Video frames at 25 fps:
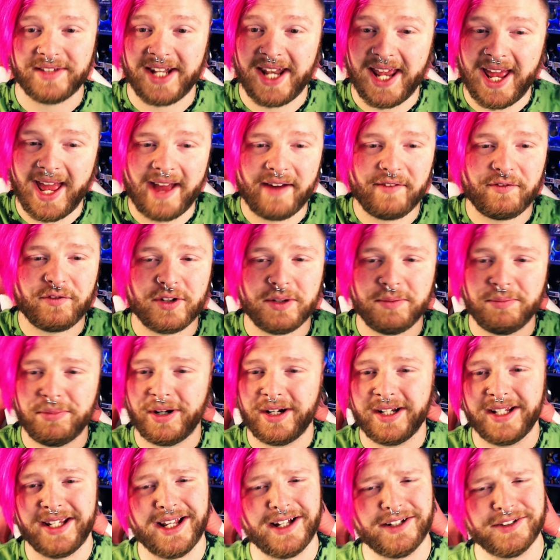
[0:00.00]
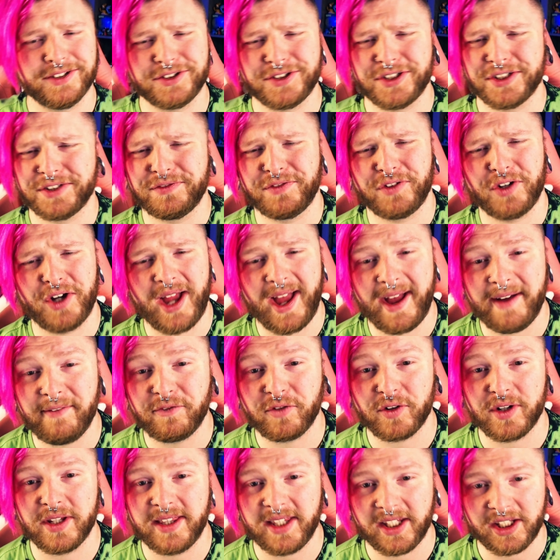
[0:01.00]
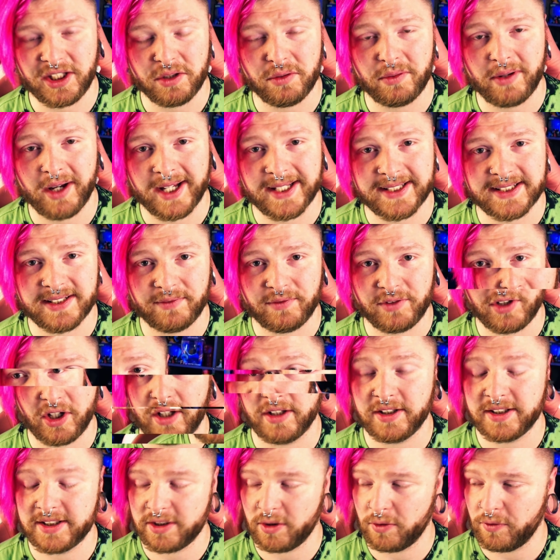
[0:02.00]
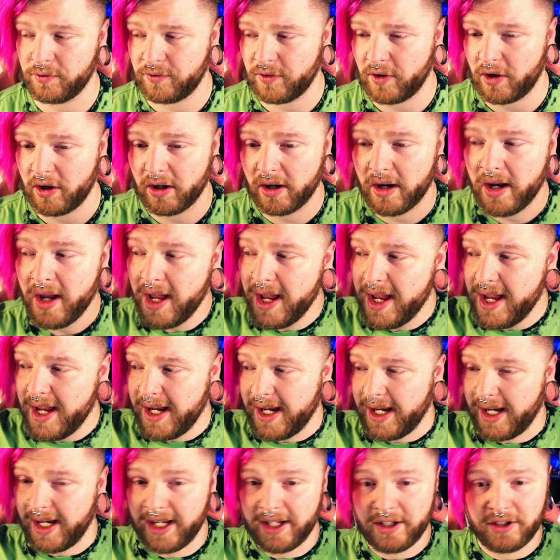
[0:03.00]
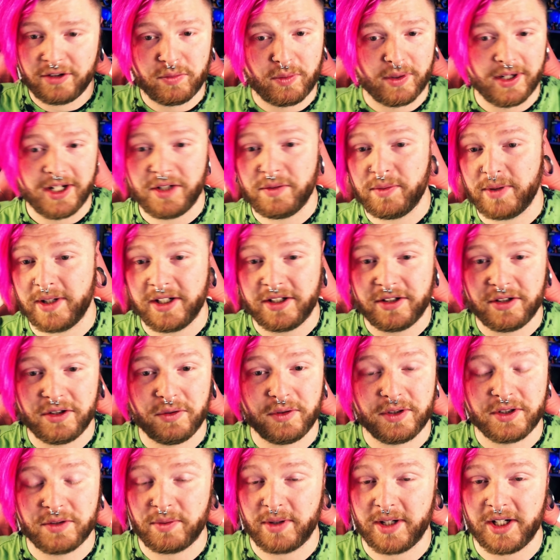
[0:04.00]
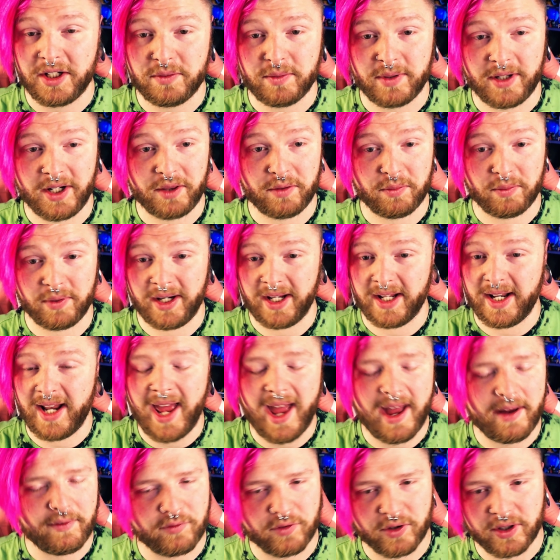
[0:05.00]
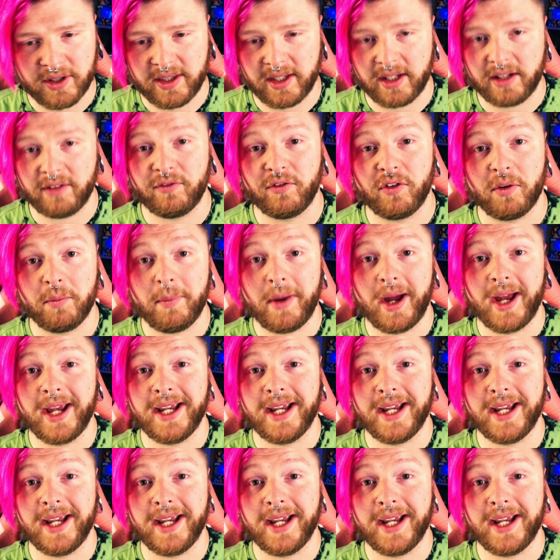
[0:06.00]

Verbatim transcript: and everybody else just for everything you guys have done so far in twenty twenty-two and twenty twenty-three and everything from my